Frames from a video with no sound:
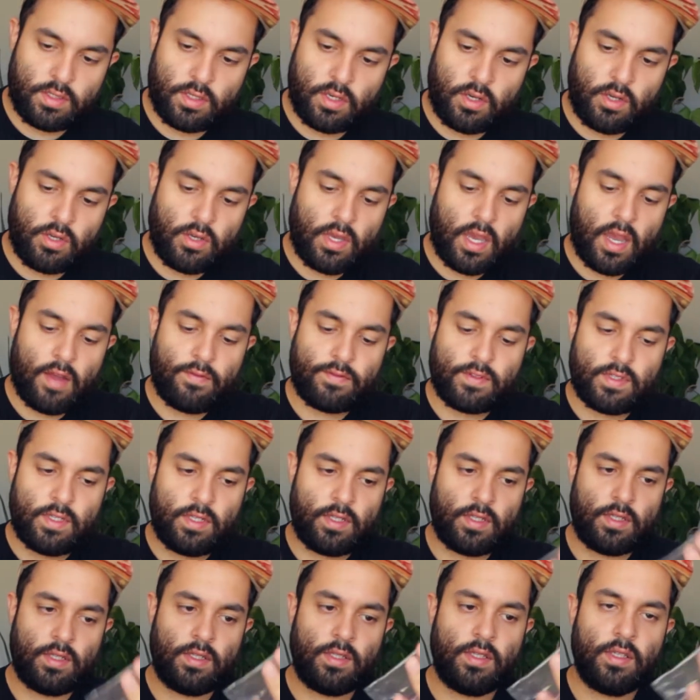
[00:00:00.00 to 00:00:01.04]
so you have
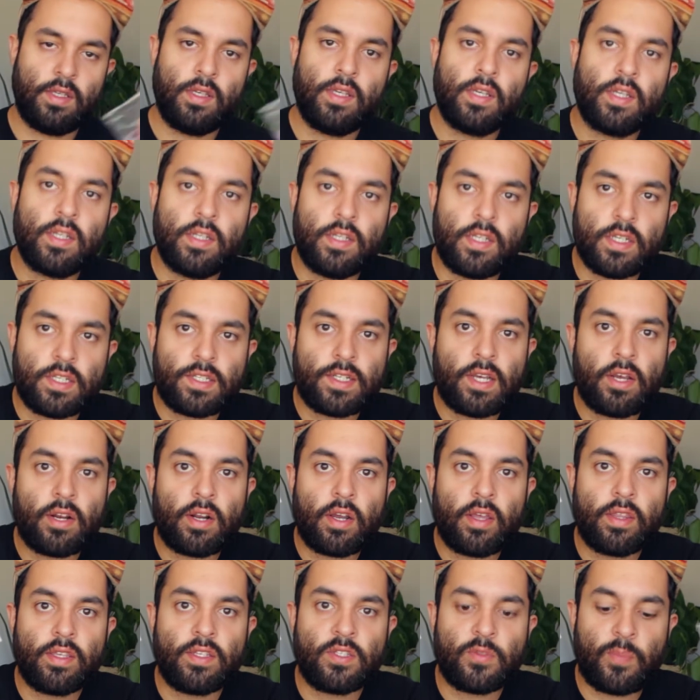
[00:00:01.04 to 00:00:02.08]
to dish out
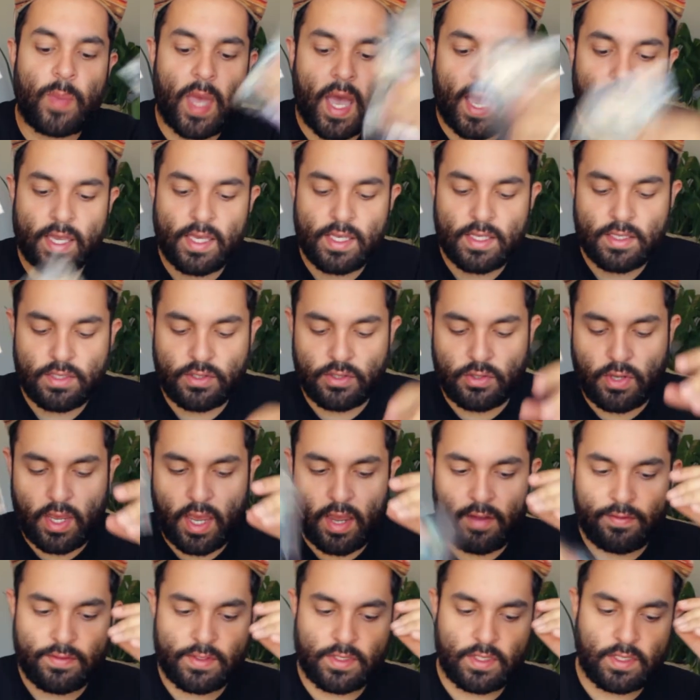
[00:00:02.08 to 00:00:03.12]
all these baggies, you
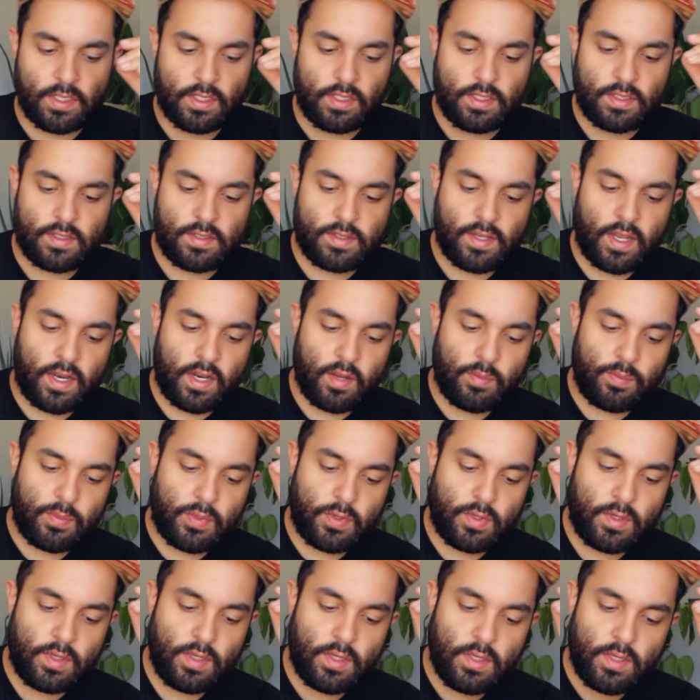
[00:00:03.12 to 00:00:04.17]
have to set up
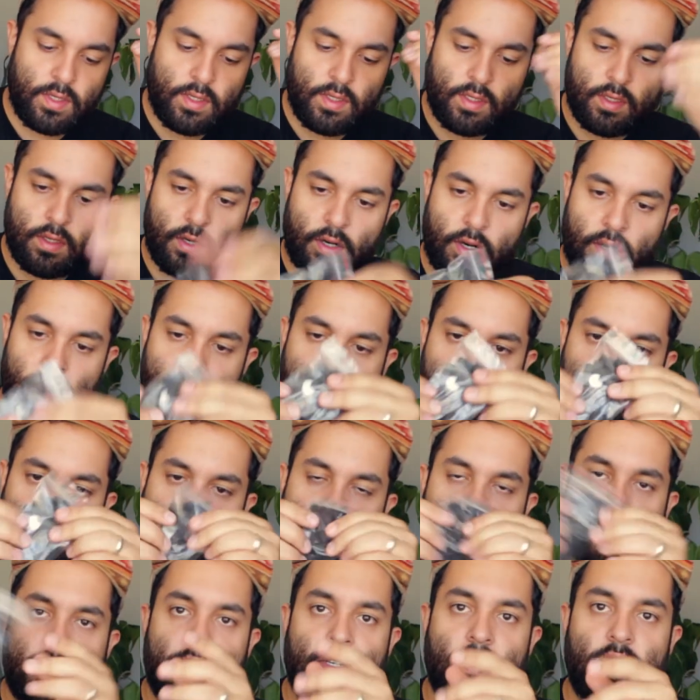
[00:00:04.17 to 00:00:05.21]
all
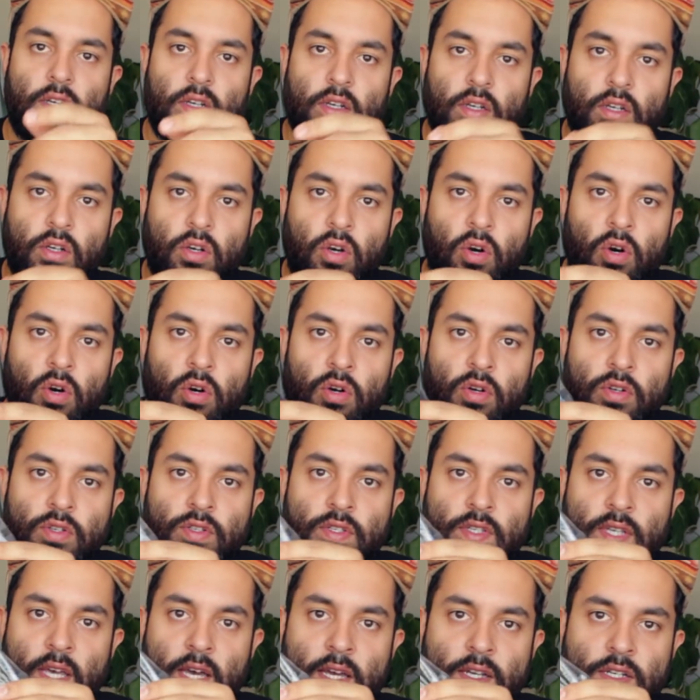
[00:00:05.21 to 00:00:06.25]
these
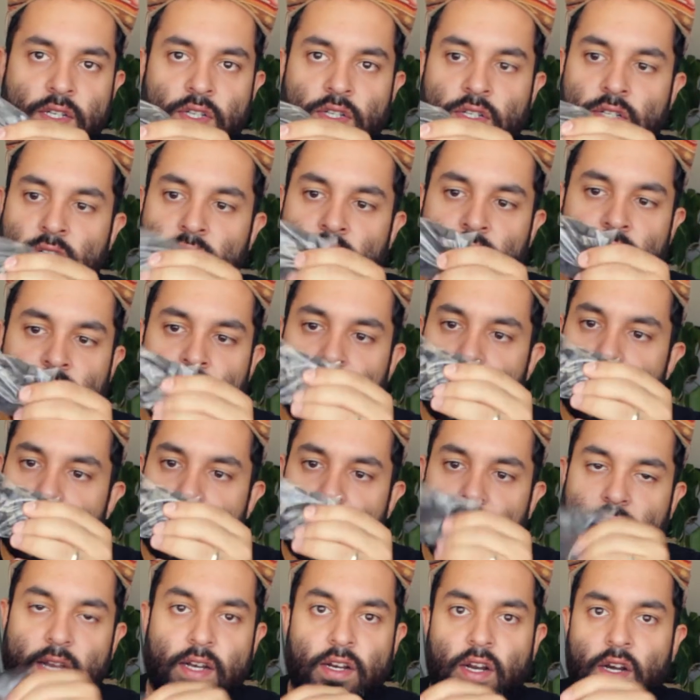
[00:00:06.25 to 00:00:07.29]

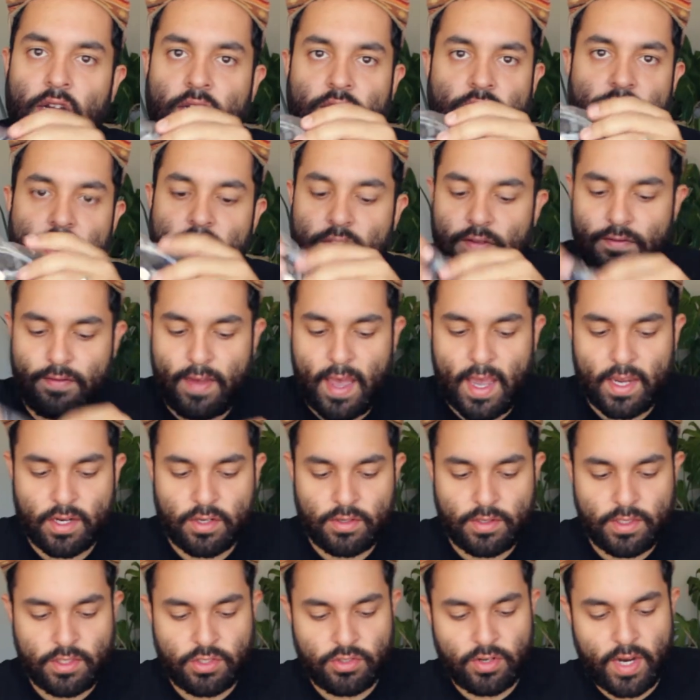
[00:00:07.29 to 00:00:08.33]
coal/technology
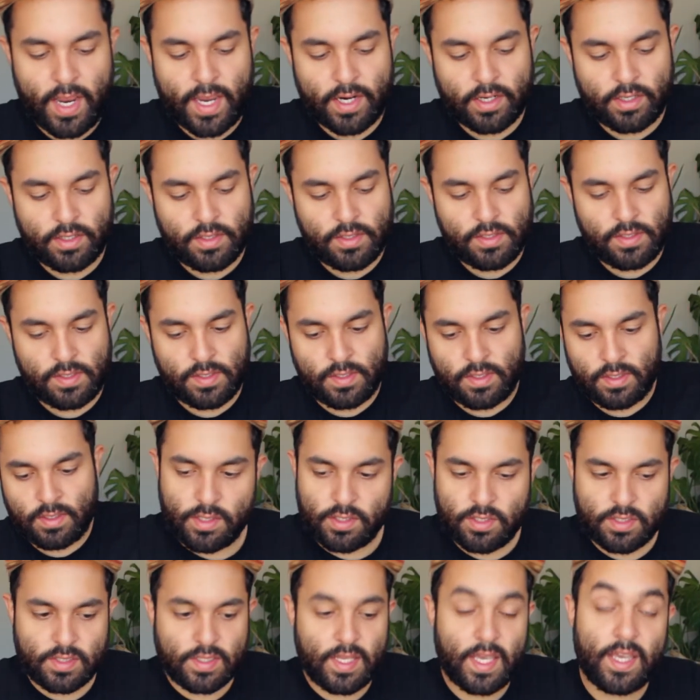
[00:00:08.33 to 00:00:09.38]
factory trackers, and it
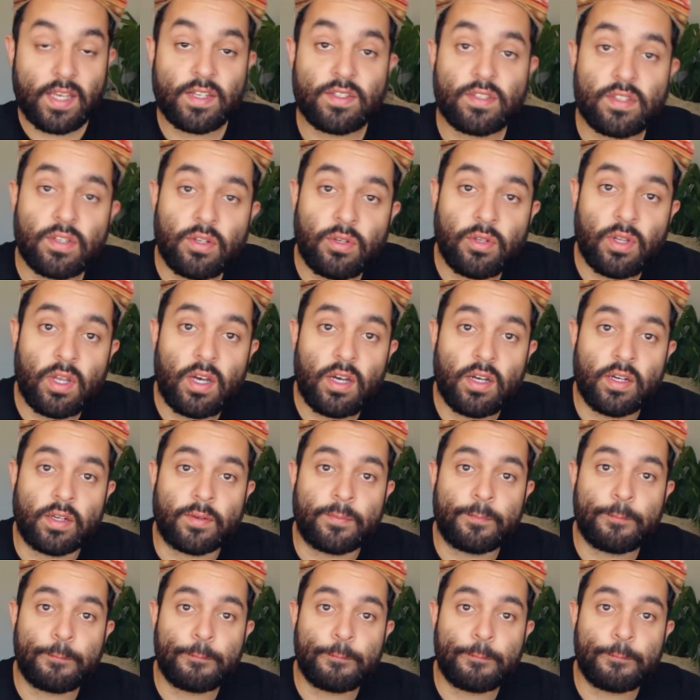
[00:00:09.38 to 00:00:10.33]
just takes so long.